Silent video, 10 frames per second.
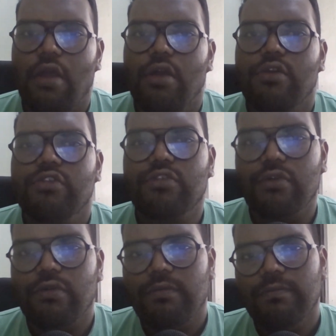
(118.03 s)

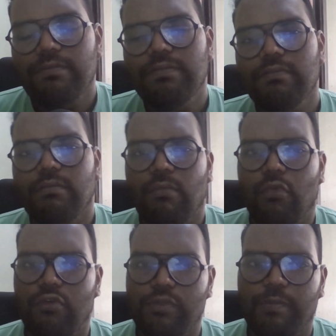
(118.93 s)
So,
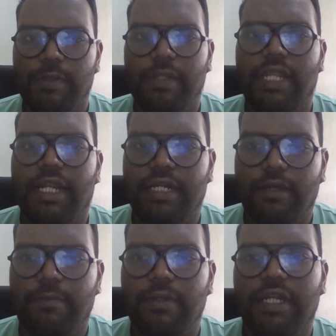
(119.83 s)
most people end
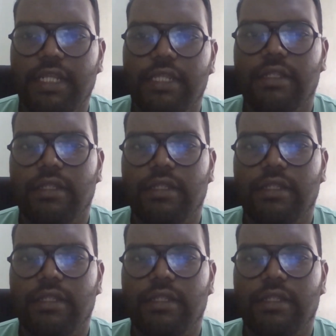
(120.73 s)
up reading